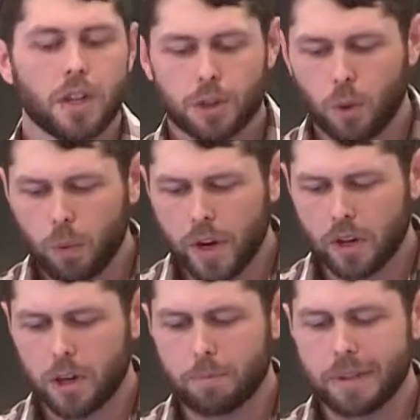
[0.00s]
so we are
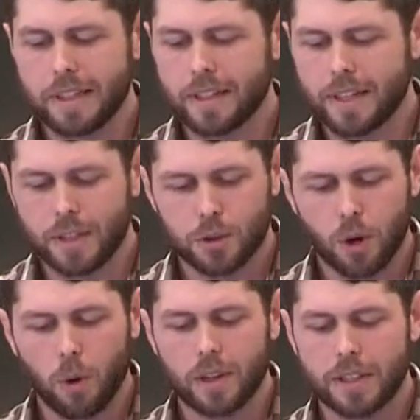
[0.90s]
completely and
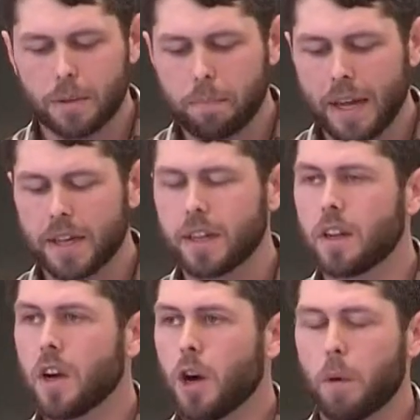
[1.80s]
totally dependent
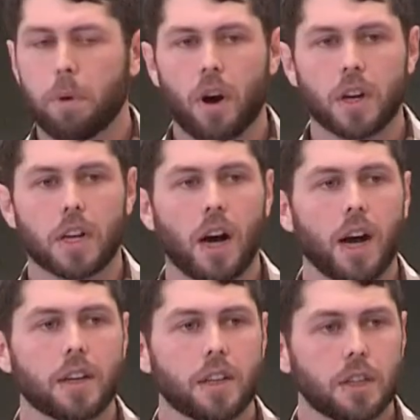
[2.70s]
upon
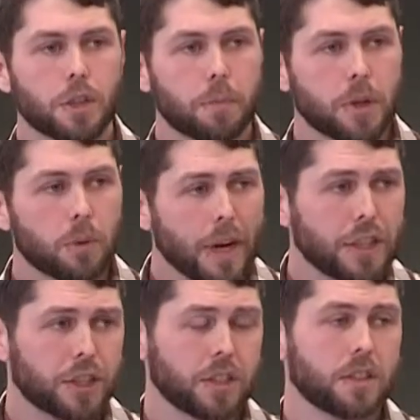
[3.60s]
God to be
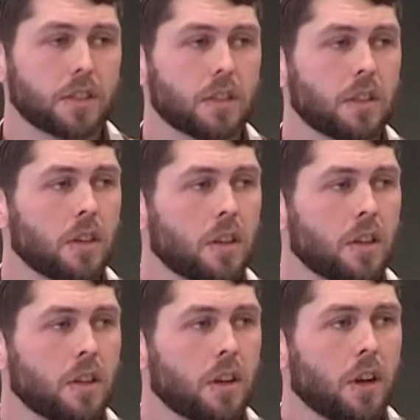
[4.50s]
gracious,
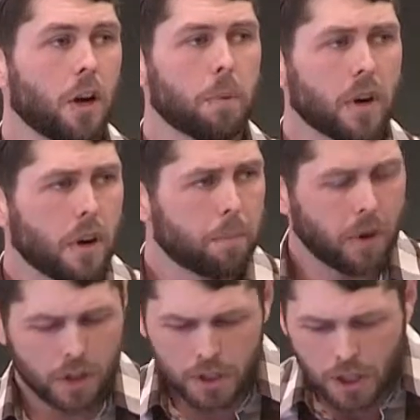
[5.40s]

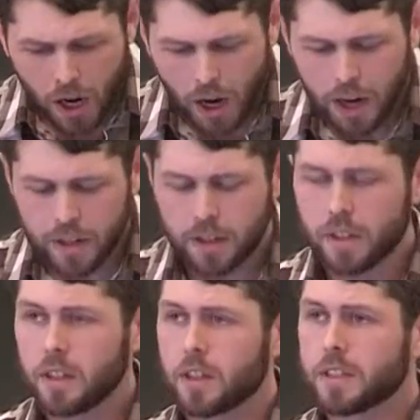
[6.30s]
upon God
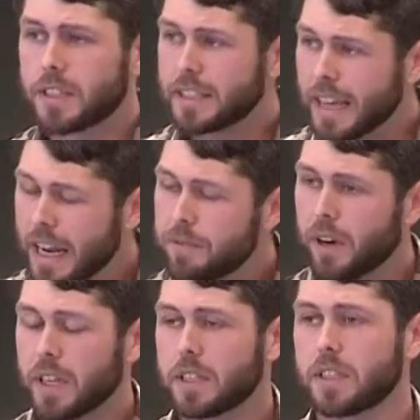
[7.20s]
to save
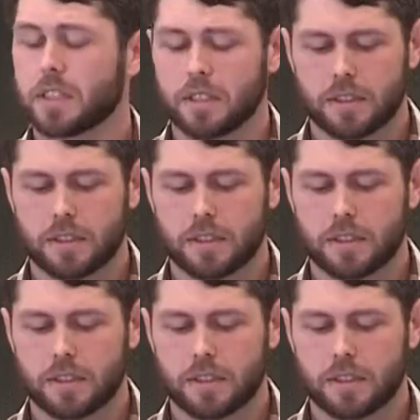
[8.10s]
us.